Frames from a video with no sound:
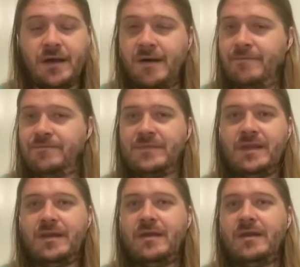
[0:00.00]

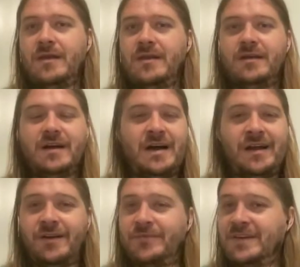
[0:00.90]
I
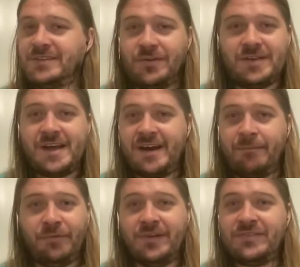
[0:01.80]
don't know. Things are looking kind
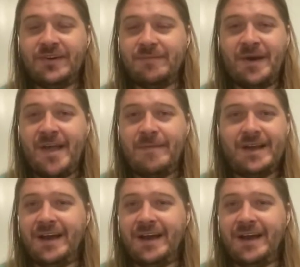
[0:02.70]
of bleak there in Miami.